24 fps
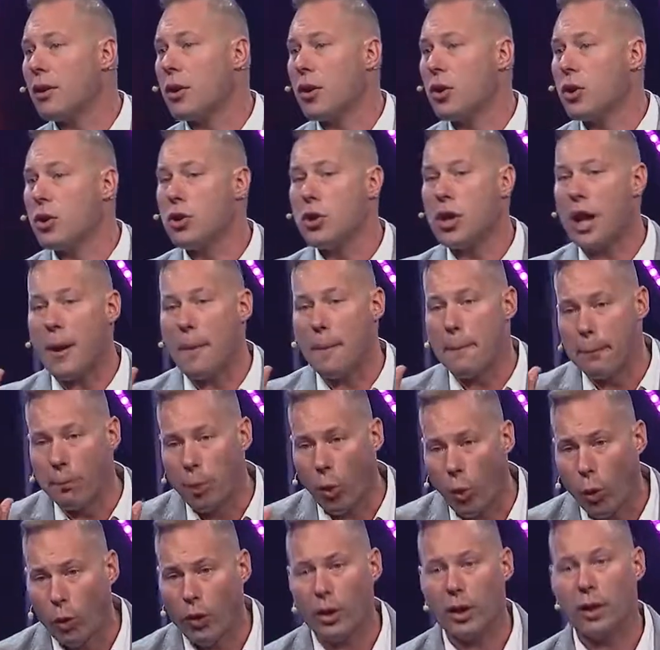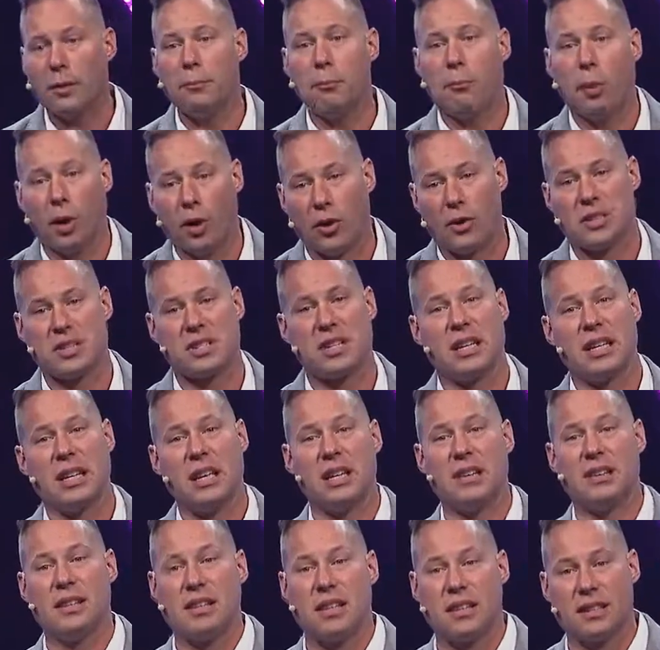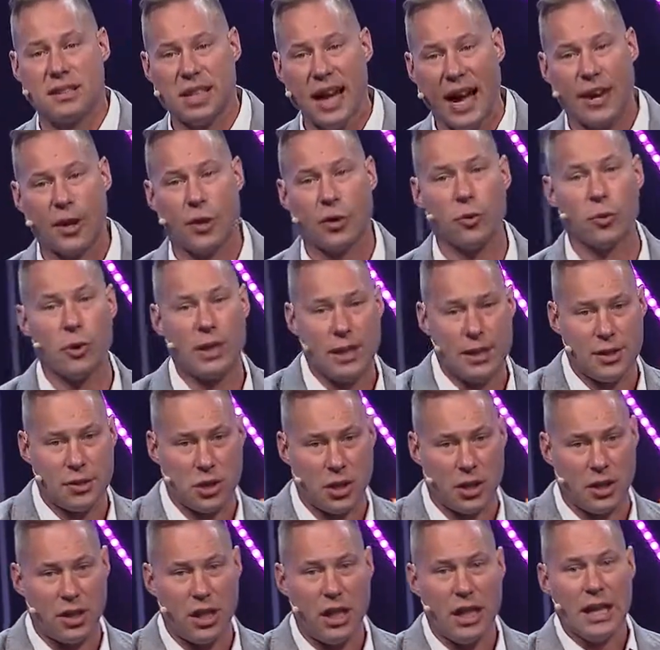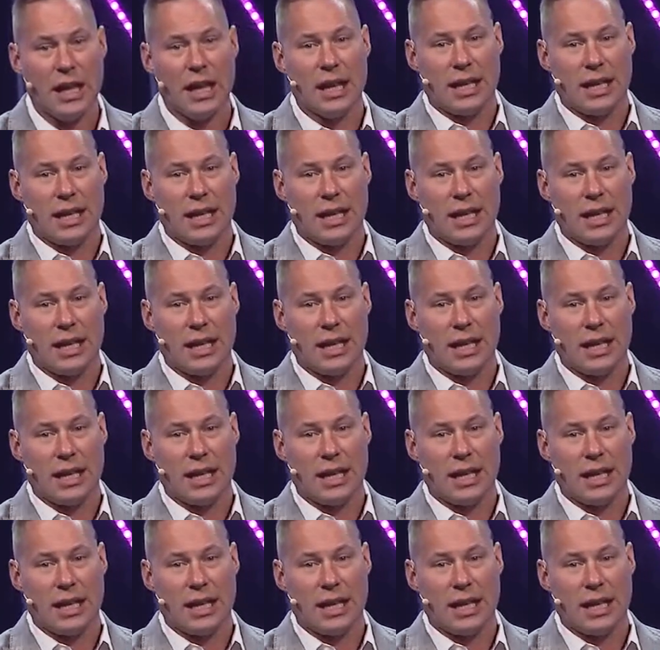important person in the entire region